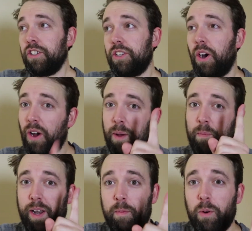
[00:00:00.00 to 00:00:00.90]
So,
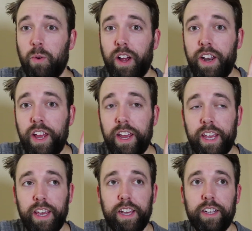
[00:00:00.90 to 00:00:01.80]
my number one
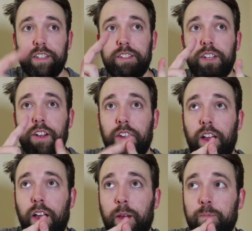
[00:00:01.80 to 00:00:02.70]
is
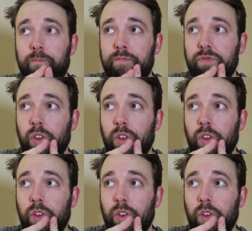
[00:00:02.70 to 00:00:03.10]
um,